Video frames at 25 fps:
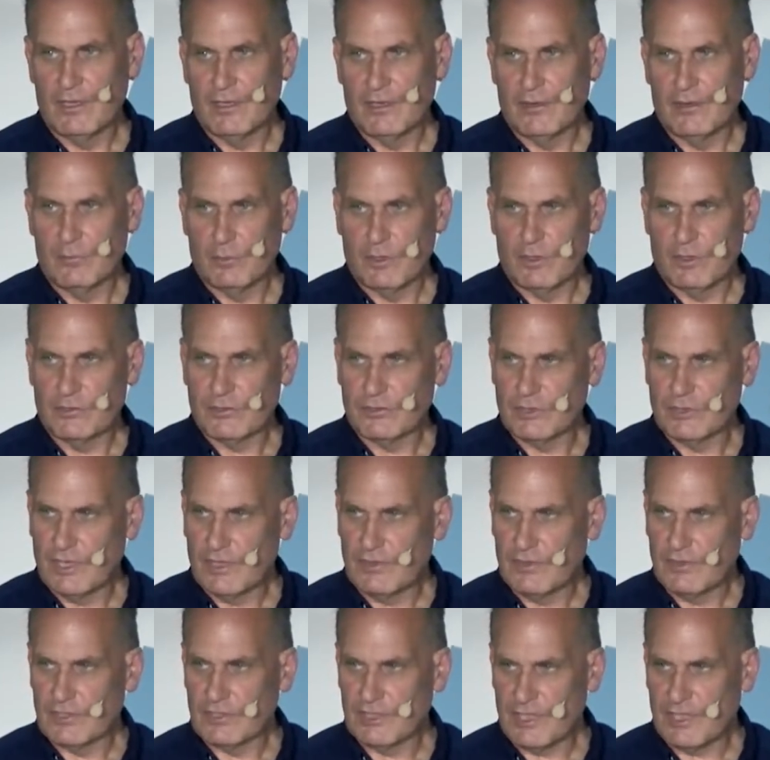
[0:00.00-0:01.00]
And we're
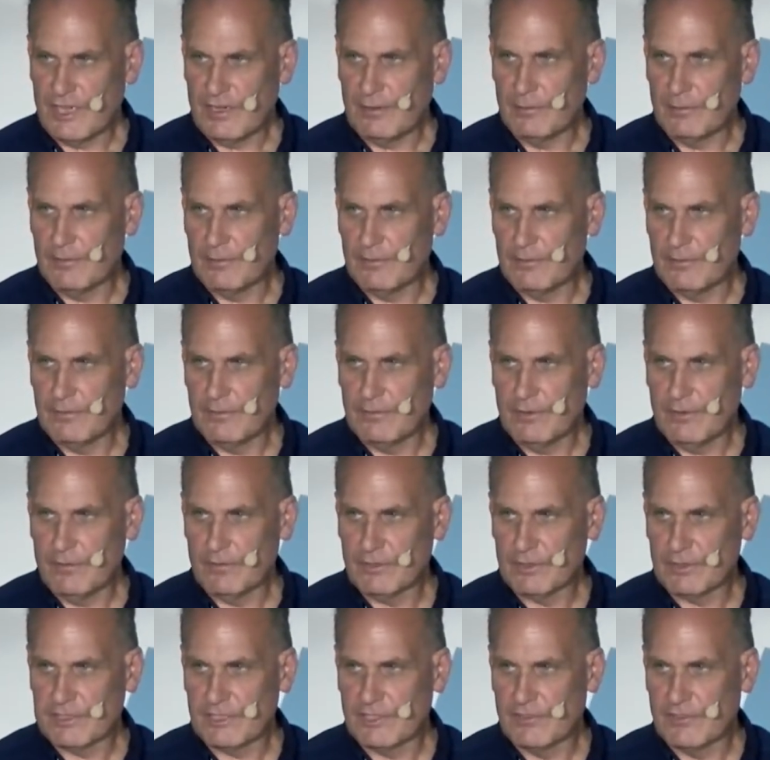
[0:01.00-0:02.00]
seeing the same,
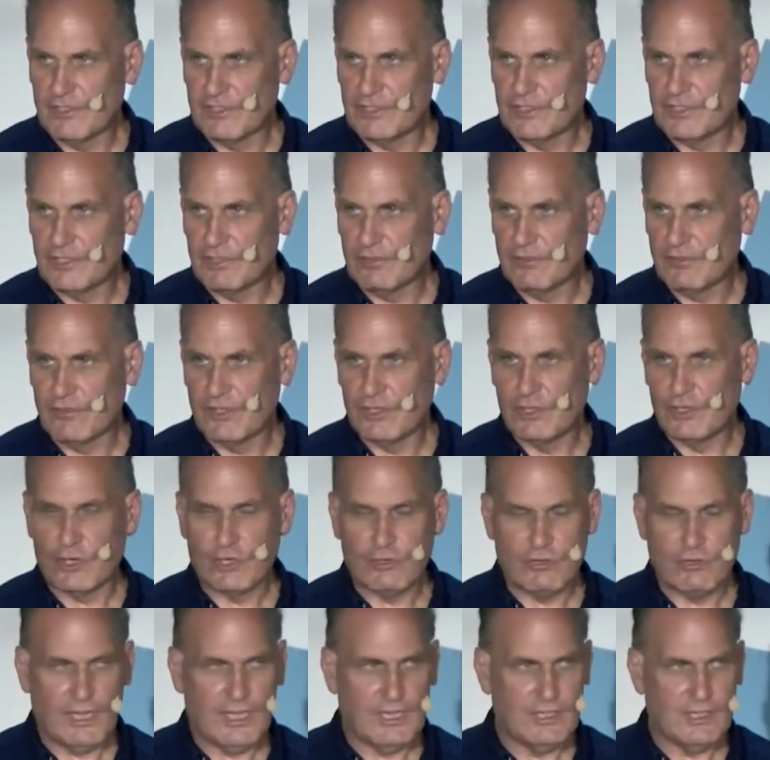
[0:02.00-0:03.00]
obviously, this year in the
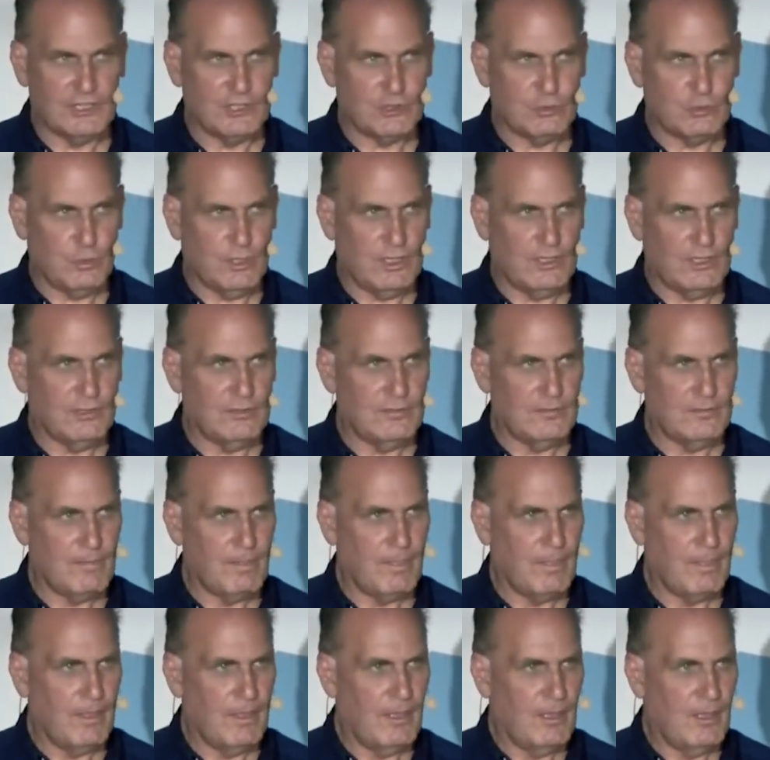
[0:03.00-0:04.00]
Ukraine as well,
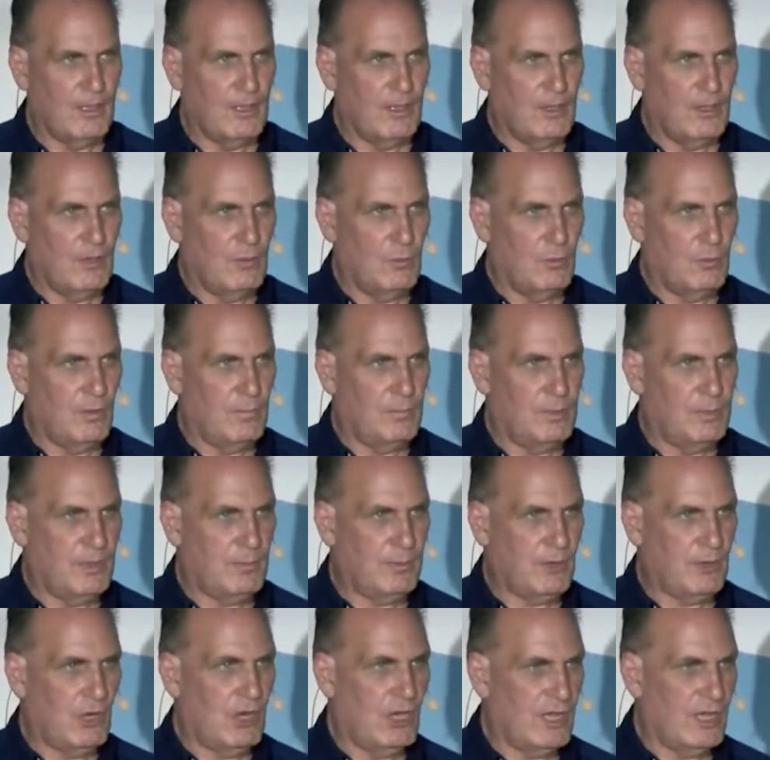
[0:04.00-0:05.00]
where
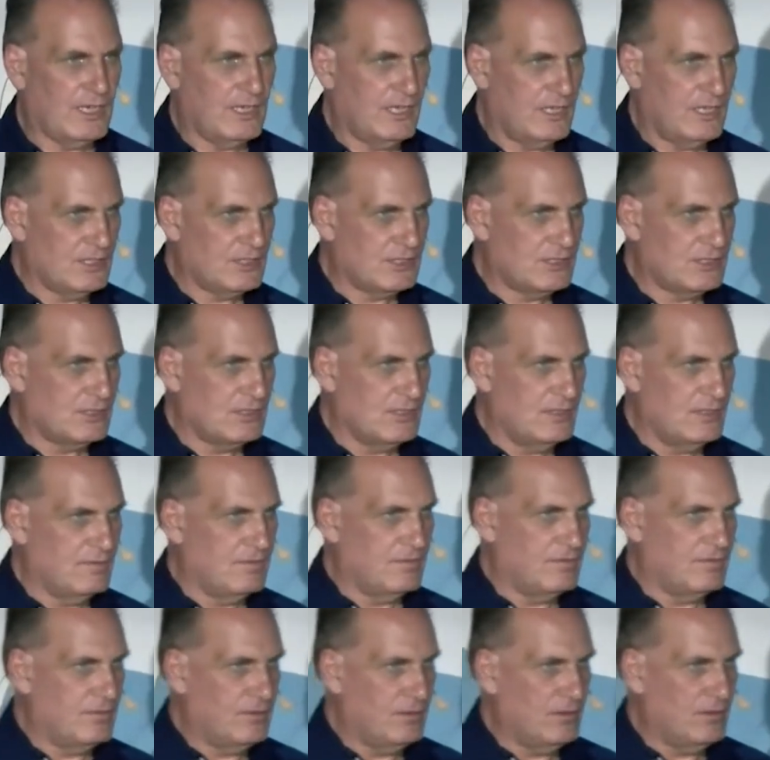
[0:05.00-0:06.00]
people like us have
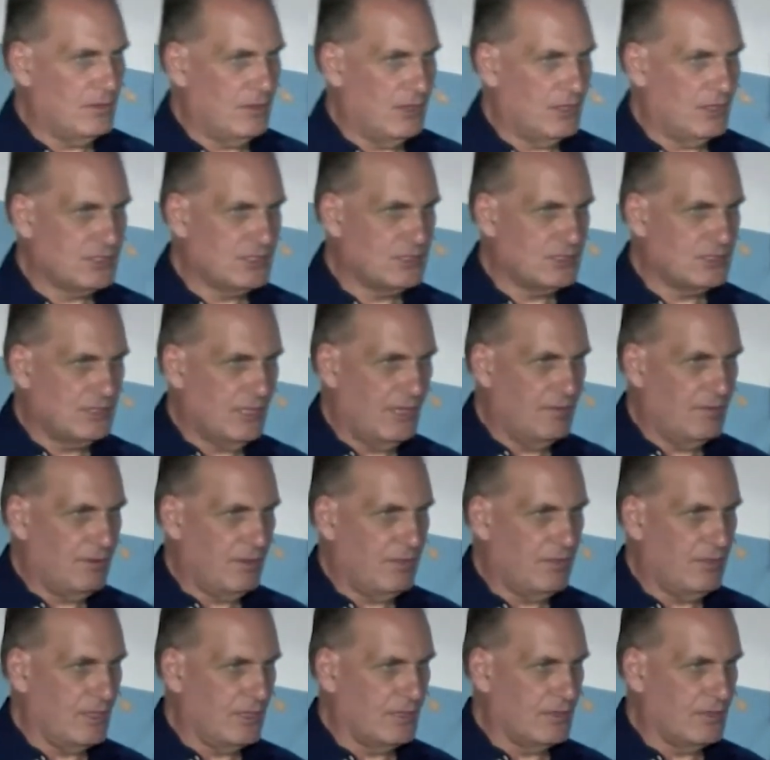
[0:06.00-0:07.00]
lost
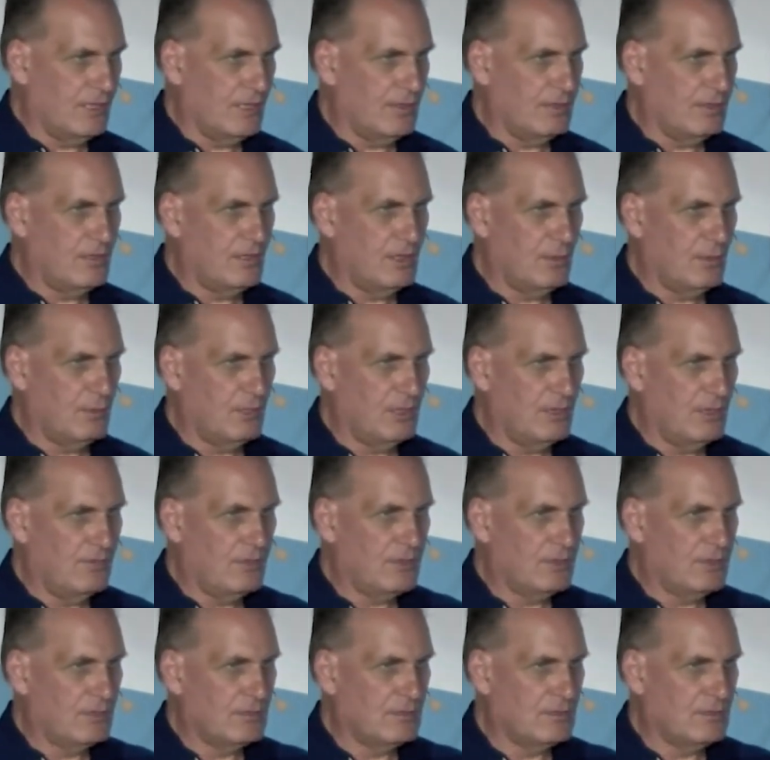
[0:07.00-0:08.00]
everything. They were
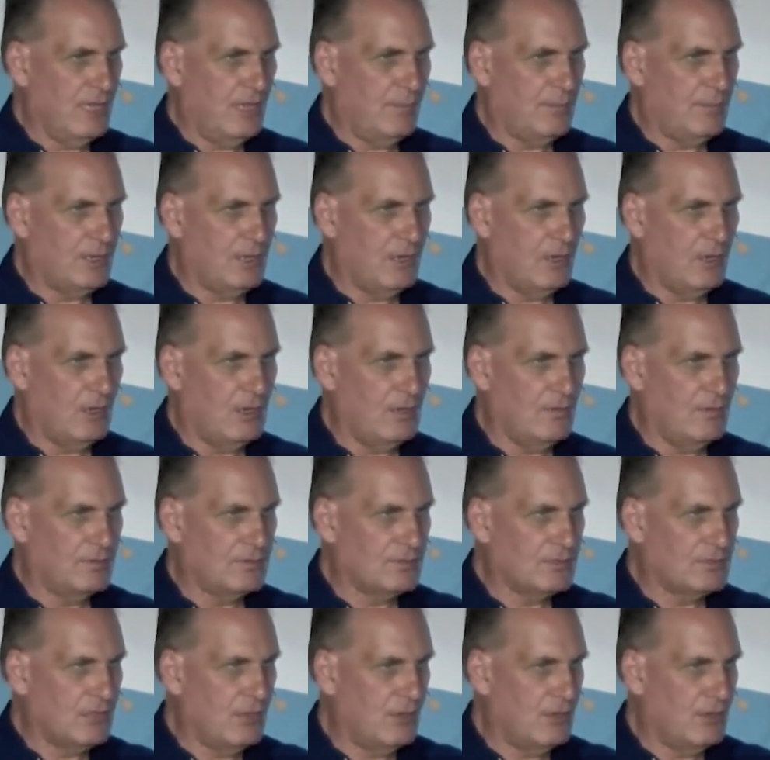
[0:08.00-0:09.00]
living happy
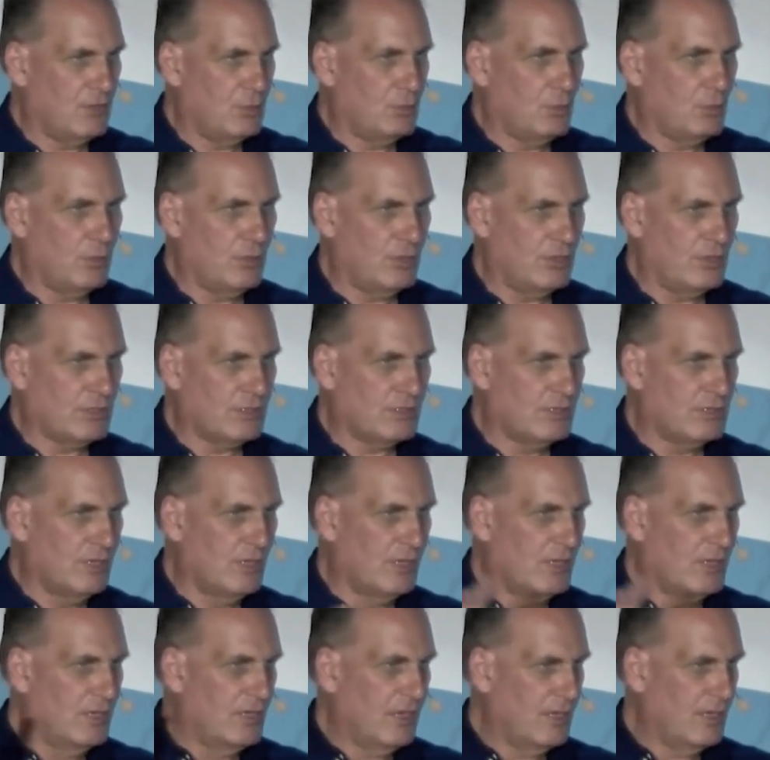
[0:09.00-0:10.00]
lives, going to work,
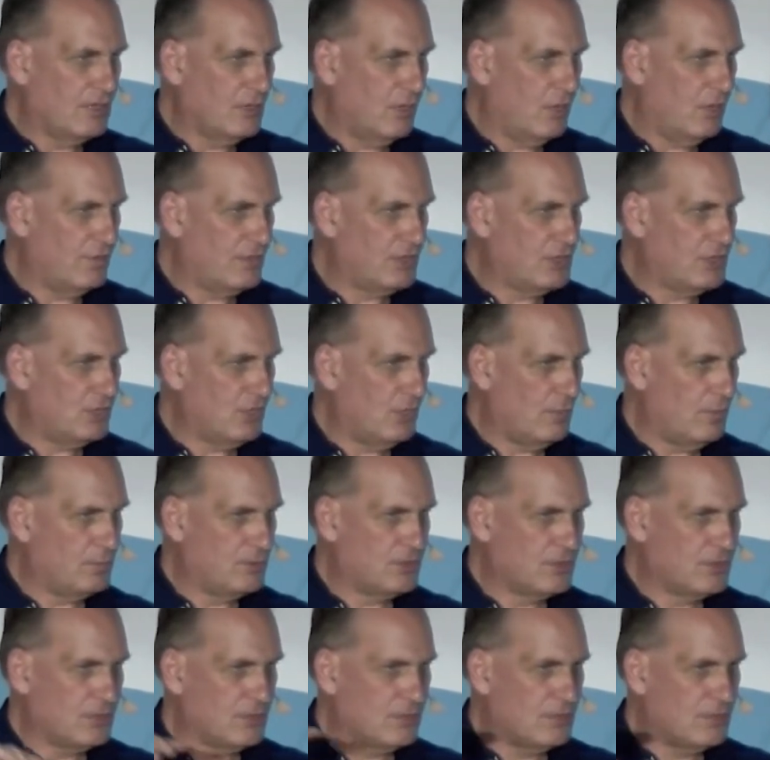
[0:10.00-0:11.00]
coffee
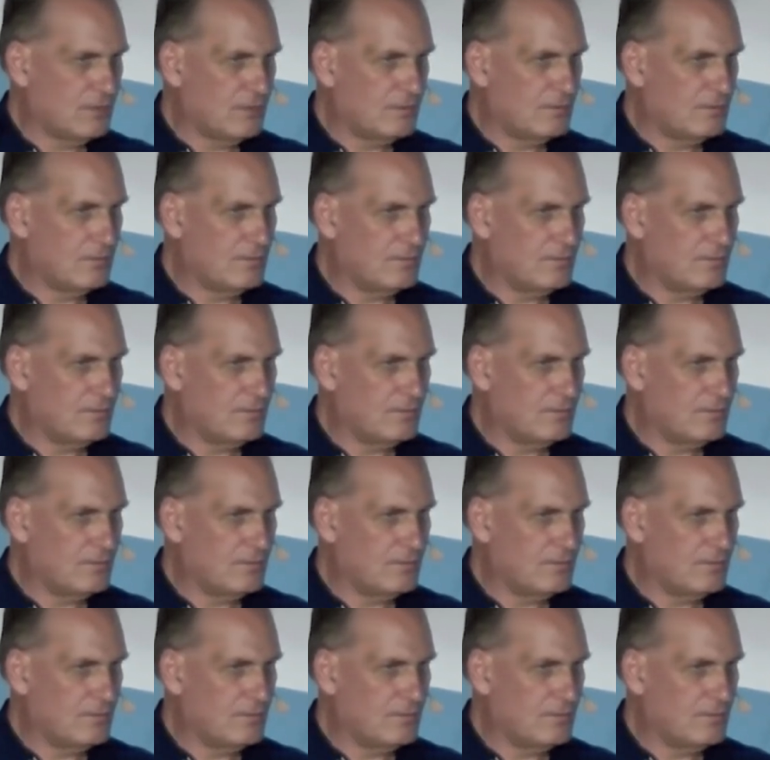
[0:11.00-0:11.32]
shops,